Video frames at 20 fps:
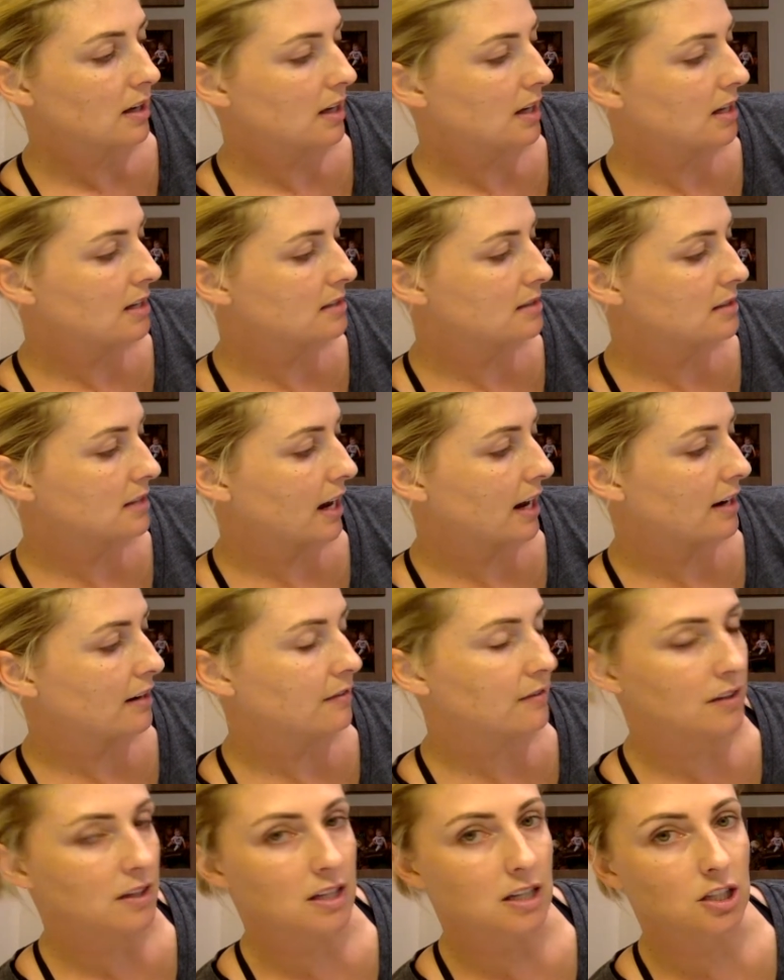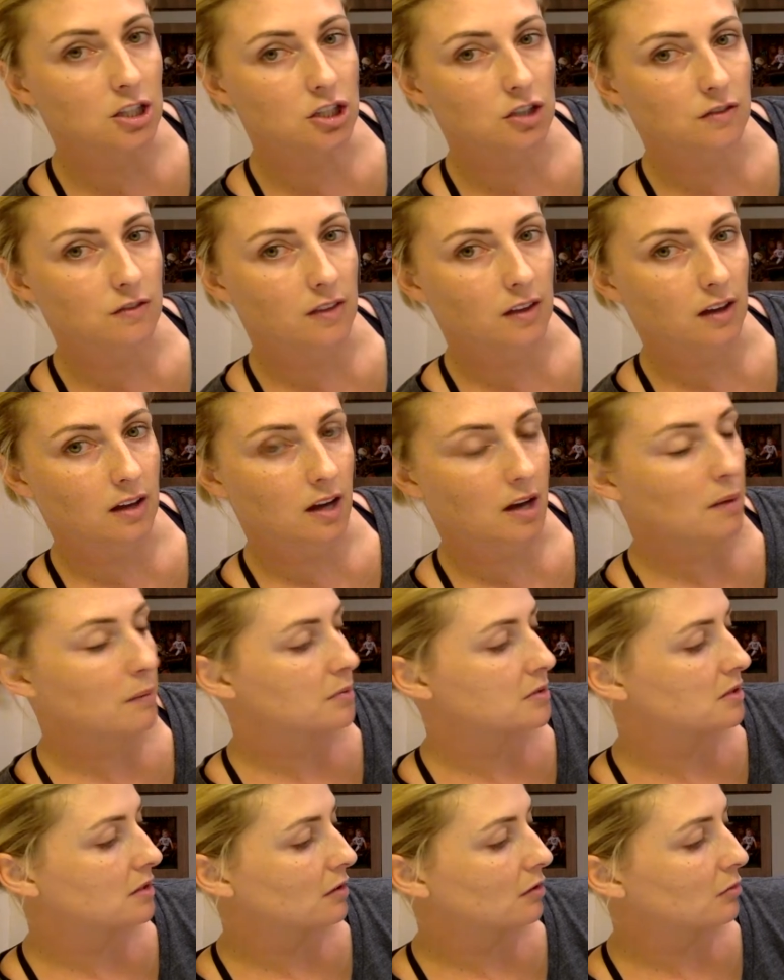inside of each of the
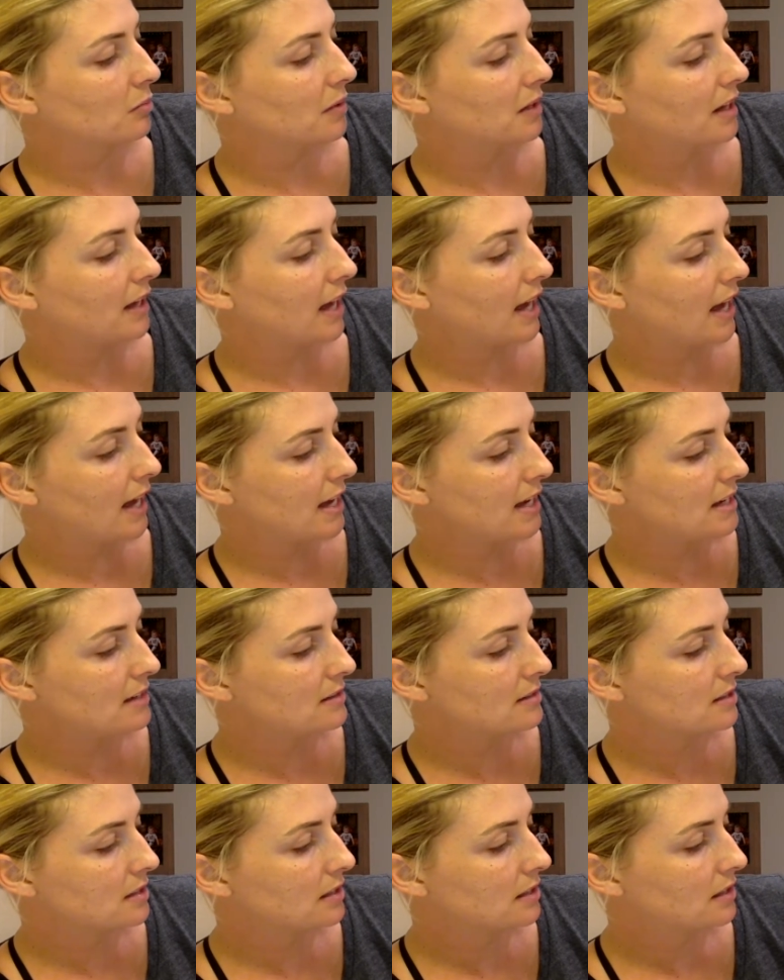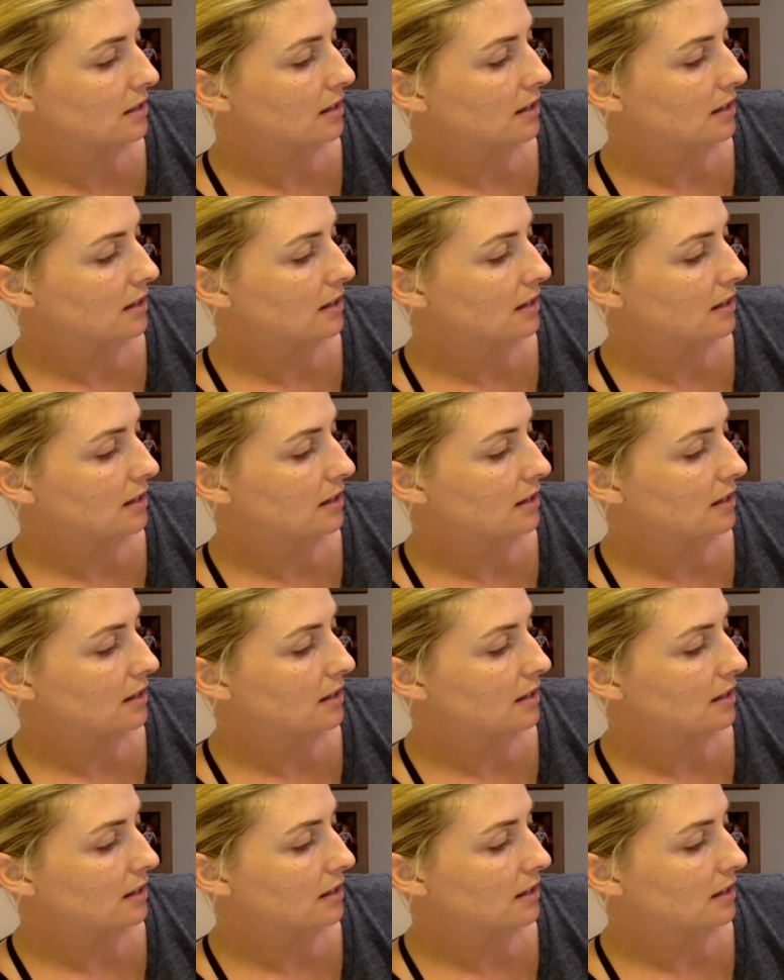cups. So that would be 8